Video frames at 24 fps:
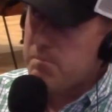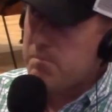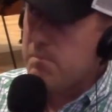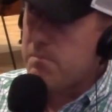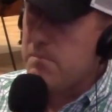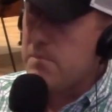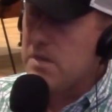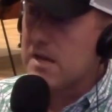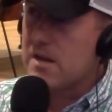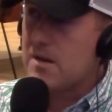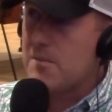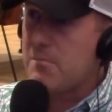
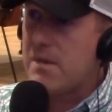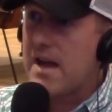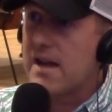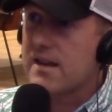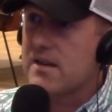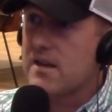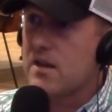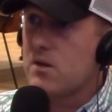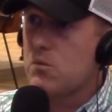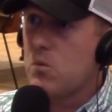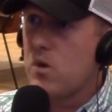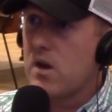in a
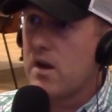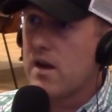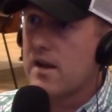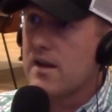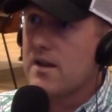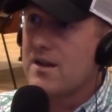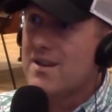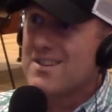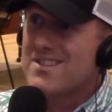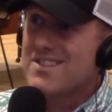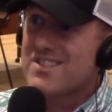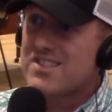back-end
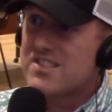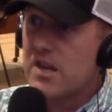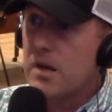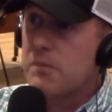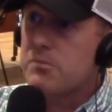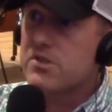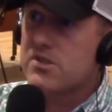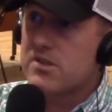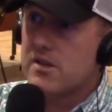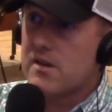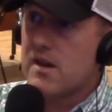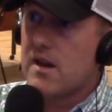way,
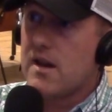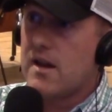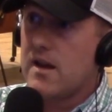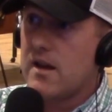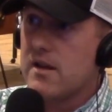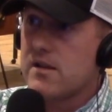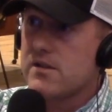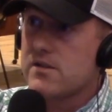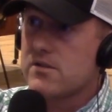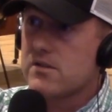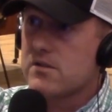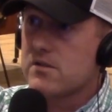
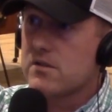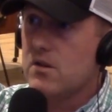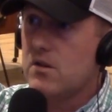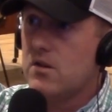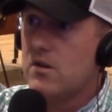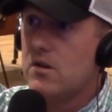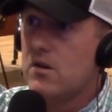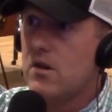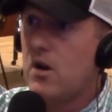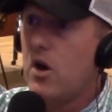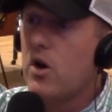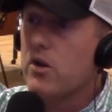subsidize
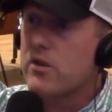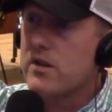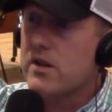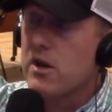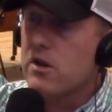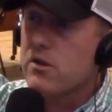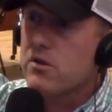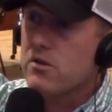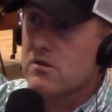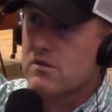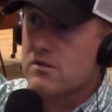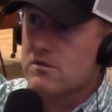all the
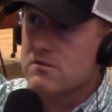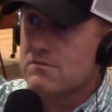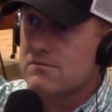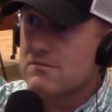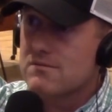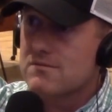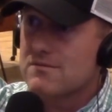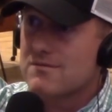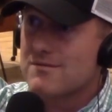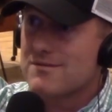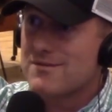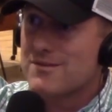other
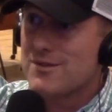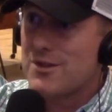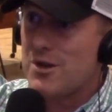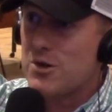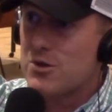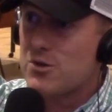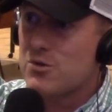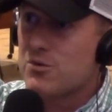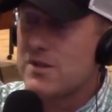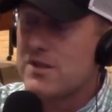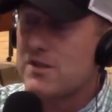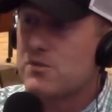
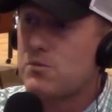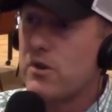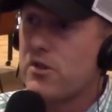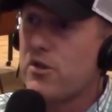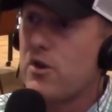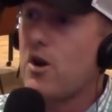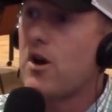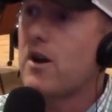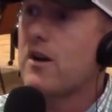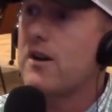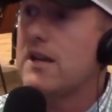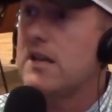countries
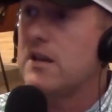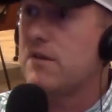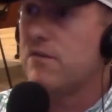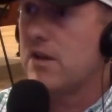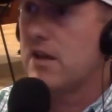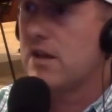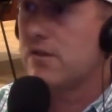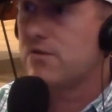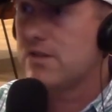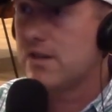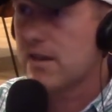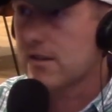with our
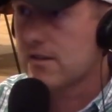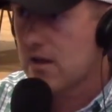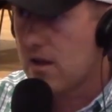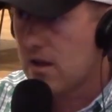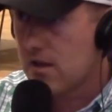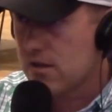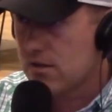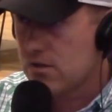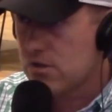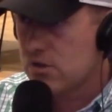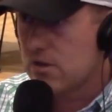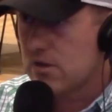innovative
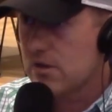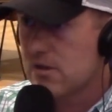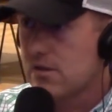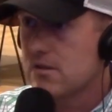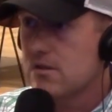technology,